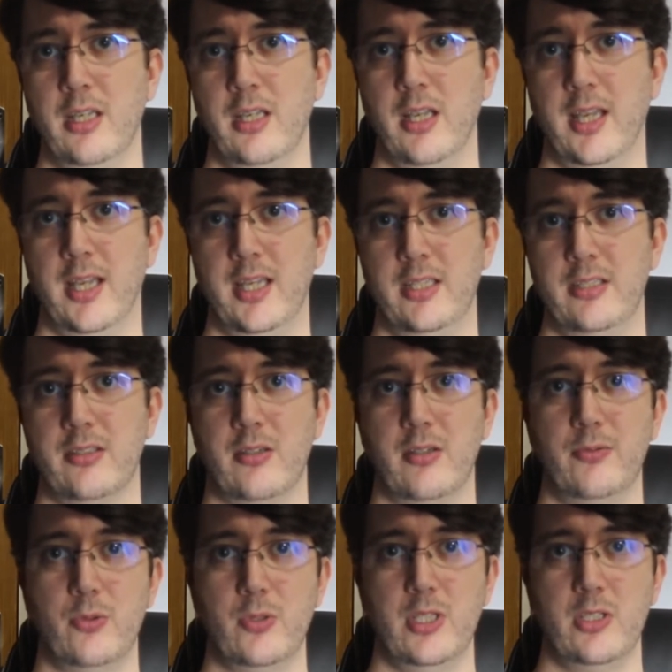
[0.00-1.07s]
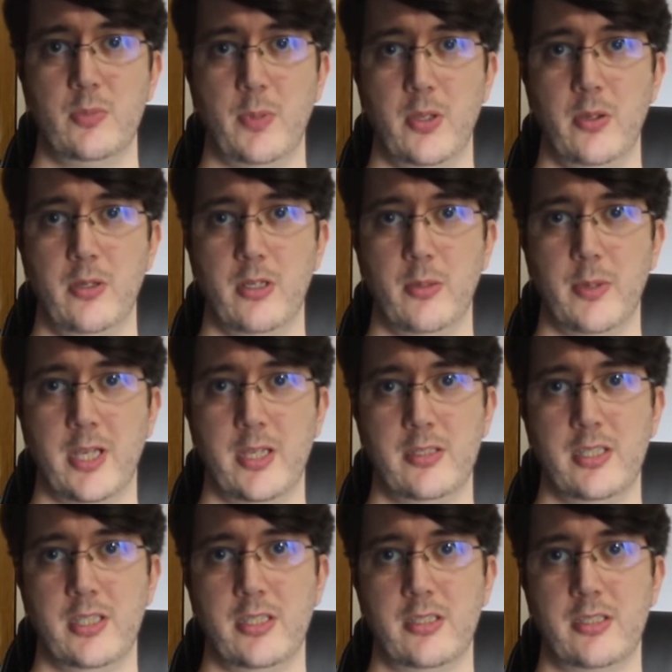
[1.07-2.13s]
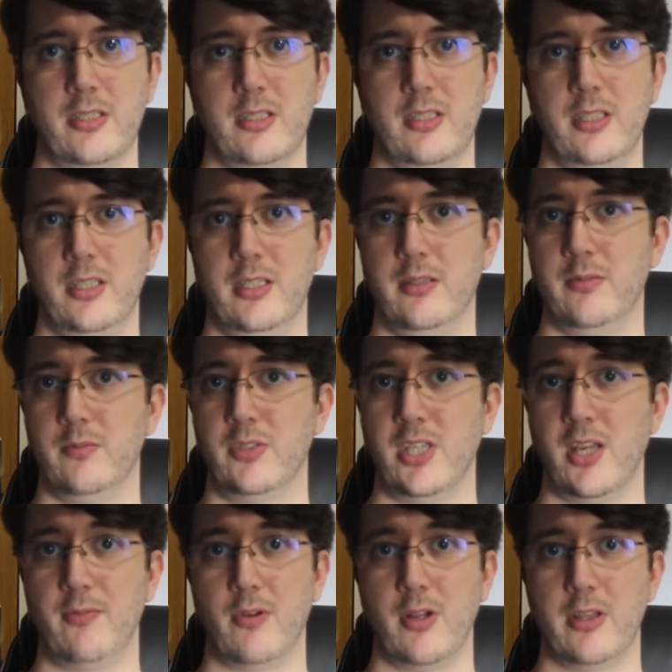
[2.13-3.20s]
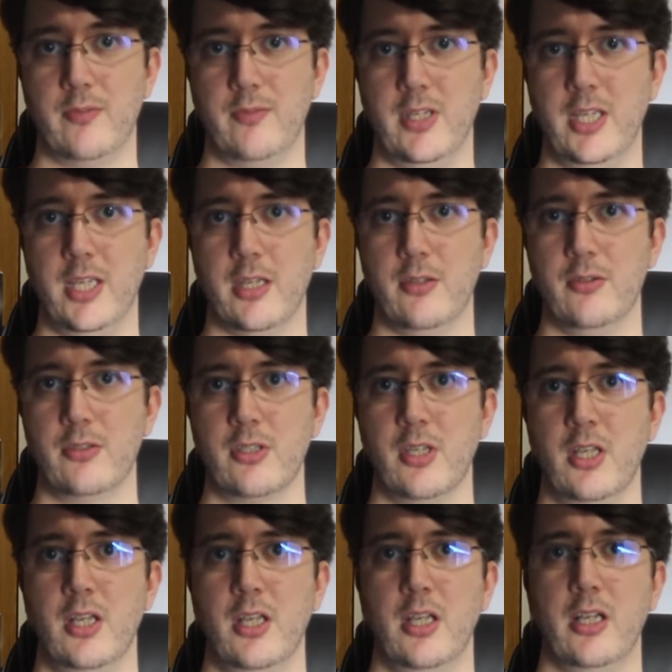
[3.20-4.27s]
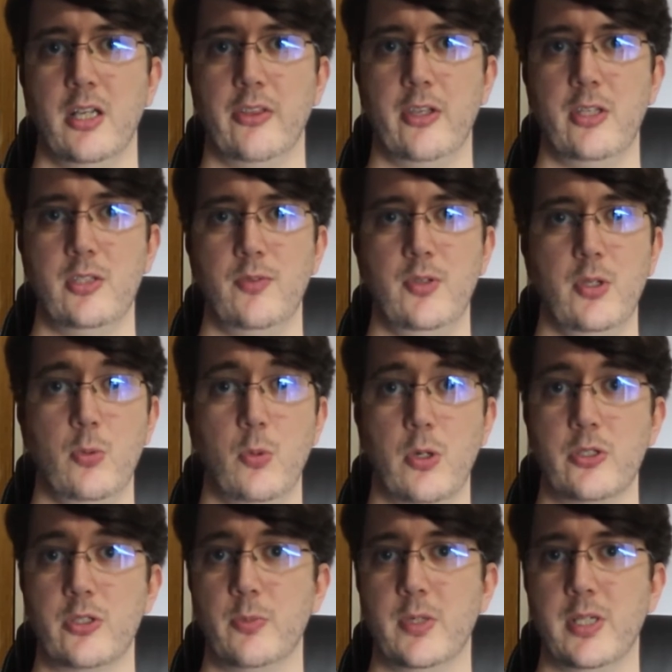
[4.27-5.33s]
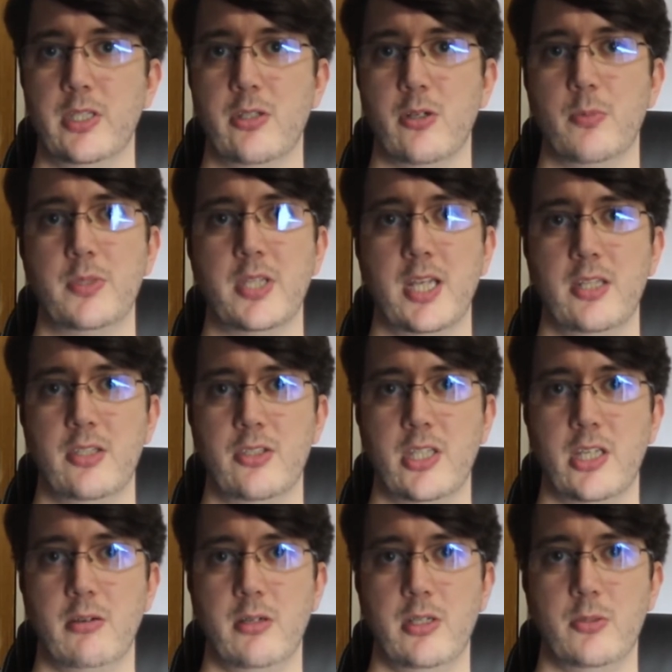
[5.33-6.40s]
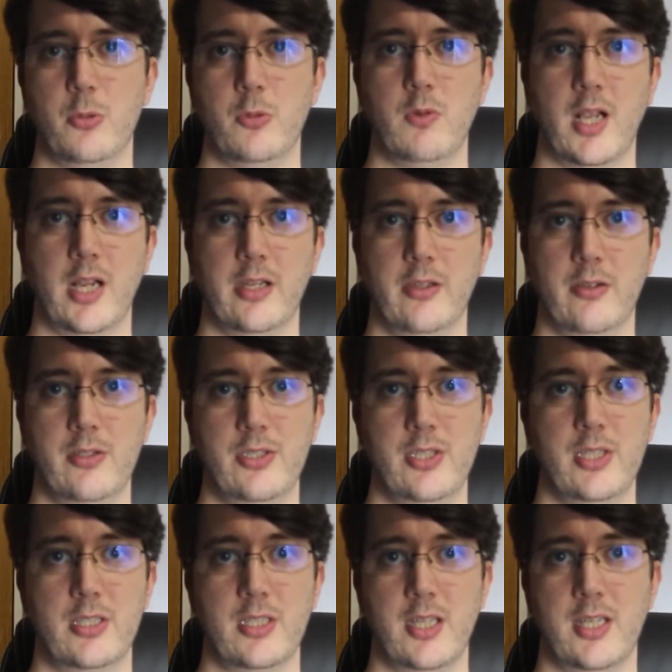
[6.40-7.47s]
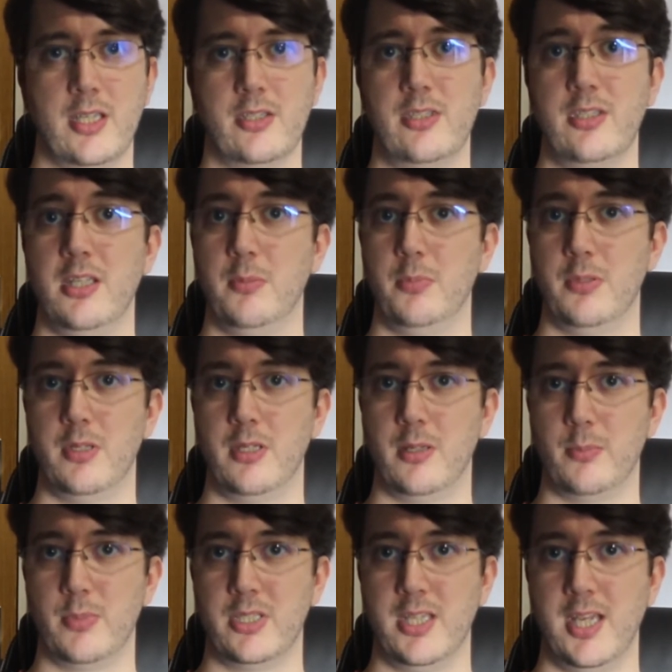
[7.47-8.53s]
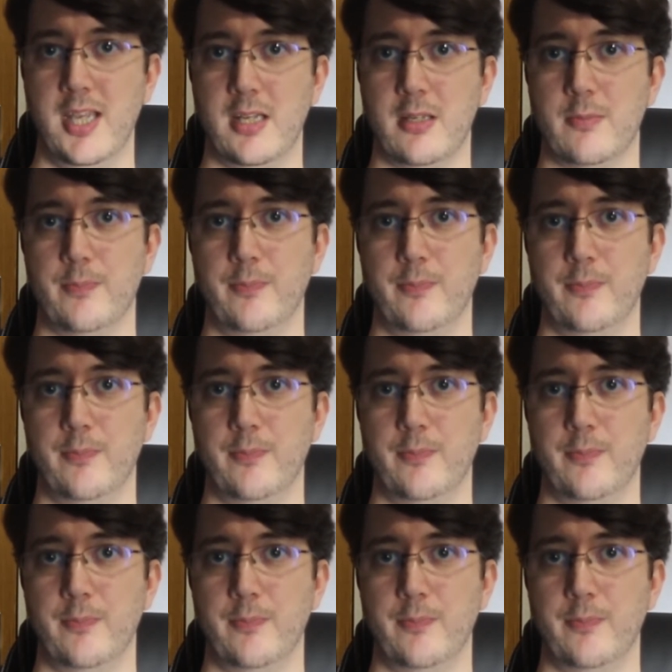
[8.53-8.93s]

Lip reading: And I've already spoken about it in several other videos, and those of you who watched my top 10 series will recognise it as tip number 10.